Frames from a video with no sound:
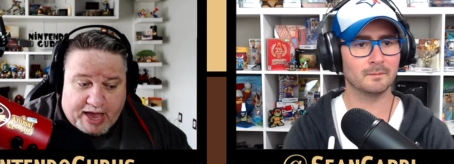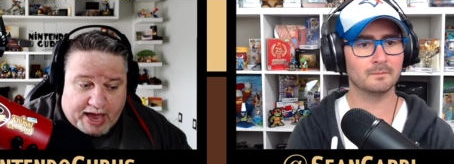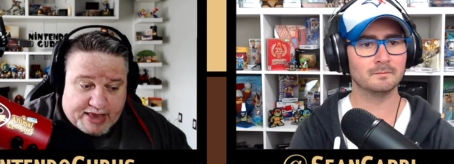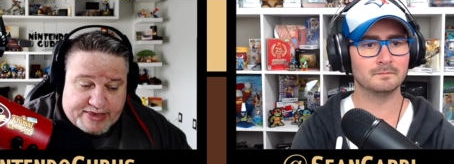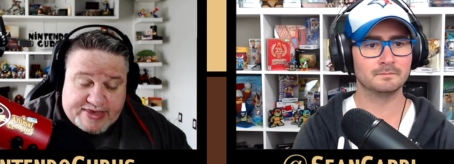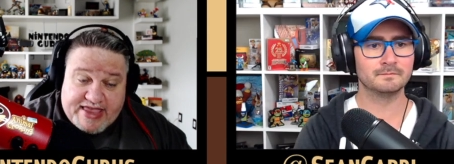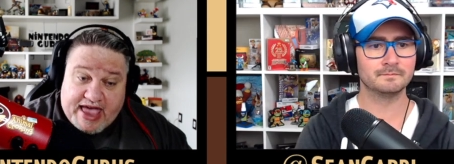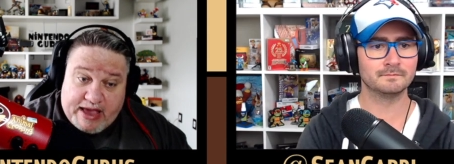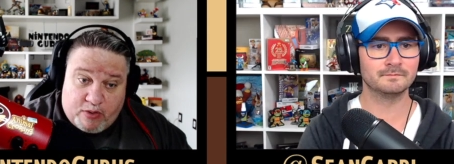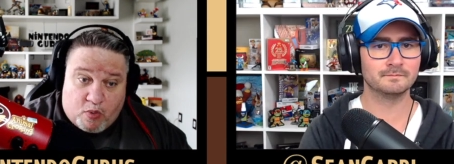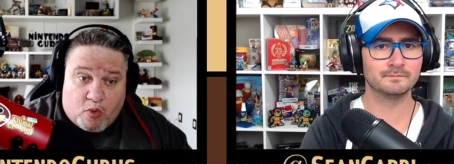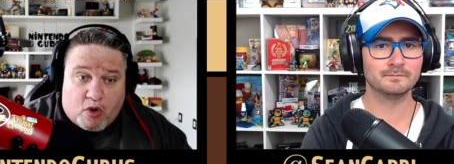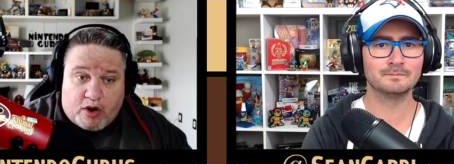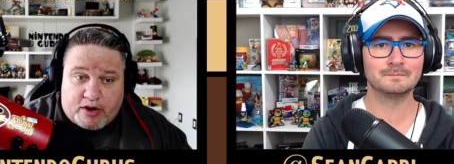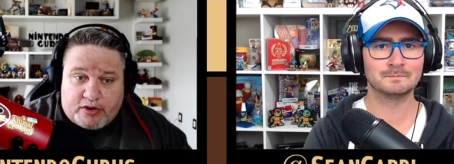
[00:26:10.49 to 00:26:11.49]
Speaker 1: at day
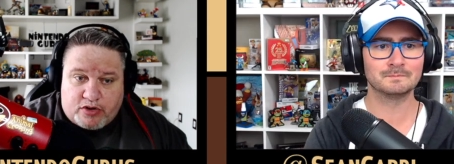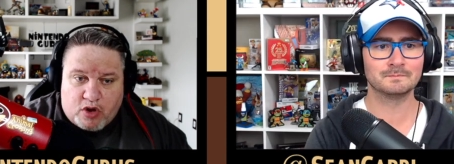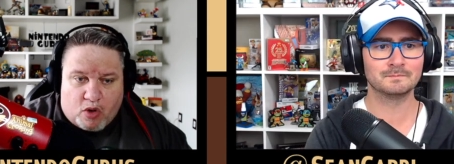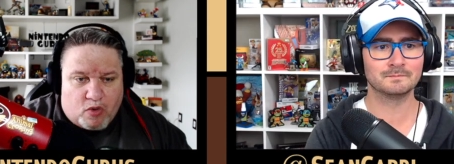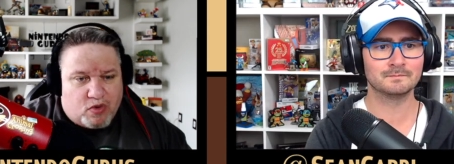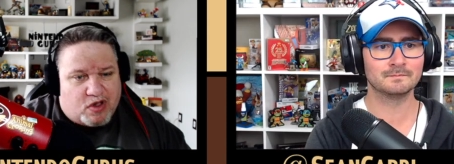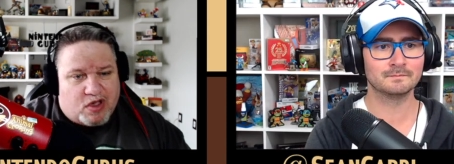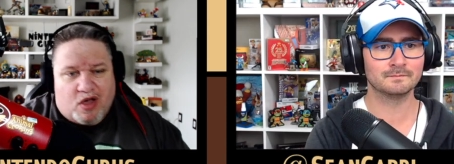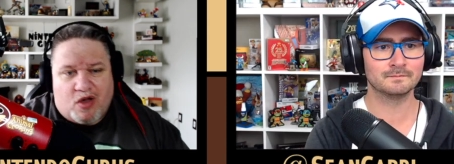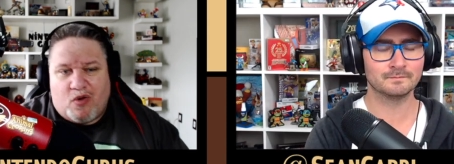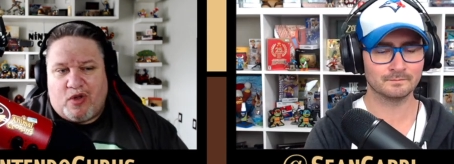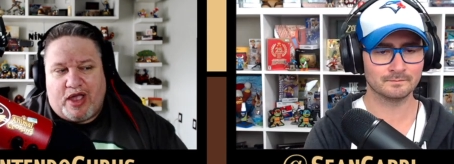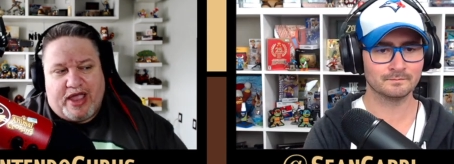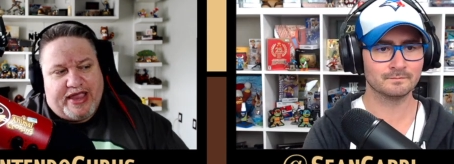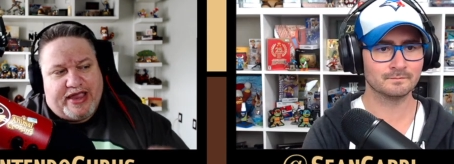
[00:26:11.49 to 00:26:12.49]
one. Don't
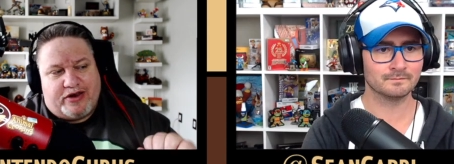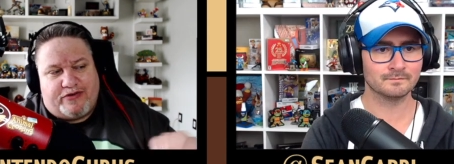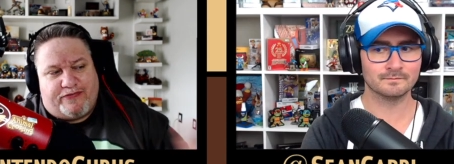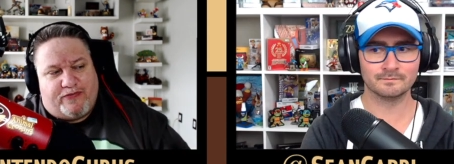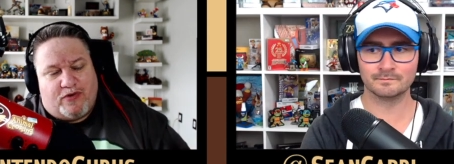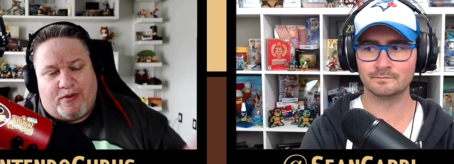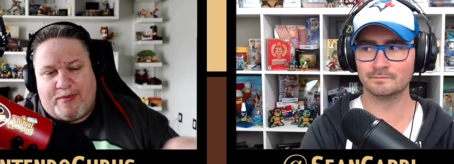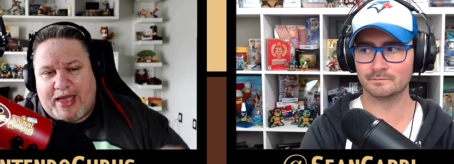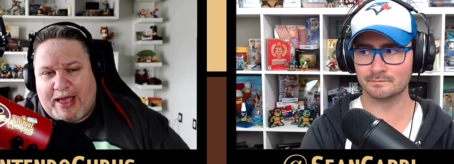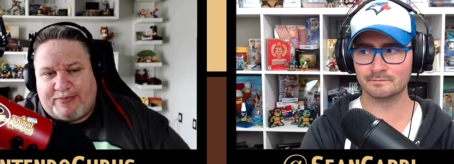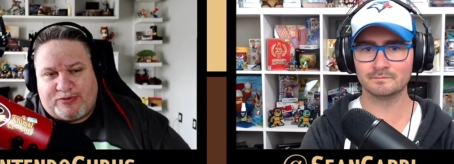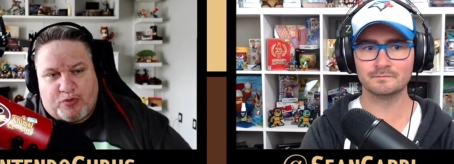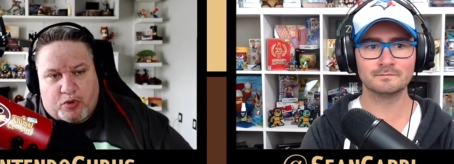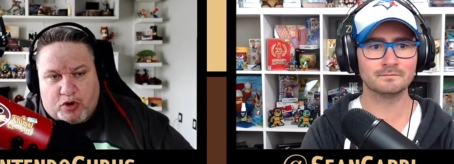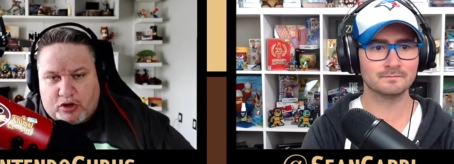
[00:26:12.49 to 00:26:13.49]
go, hey, here's 4 mm -hmm. maps,
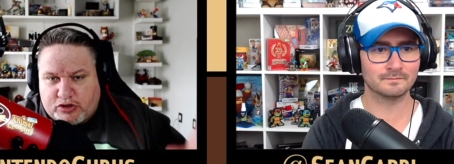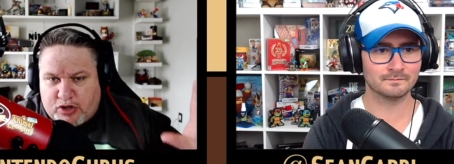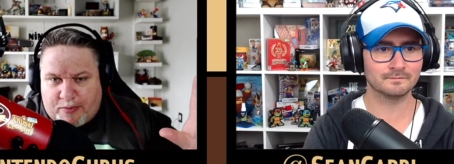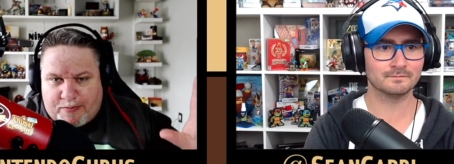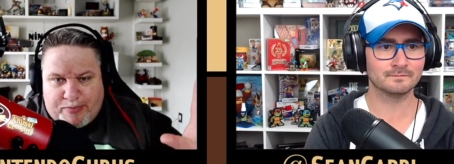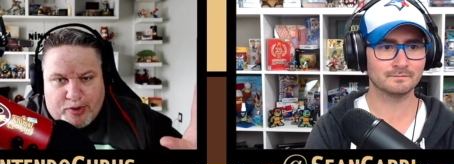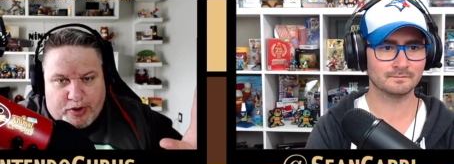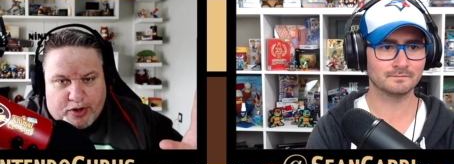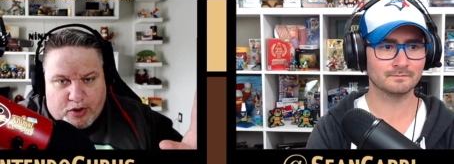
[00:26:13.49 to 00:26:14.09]
mm-hmm. and we're going to start building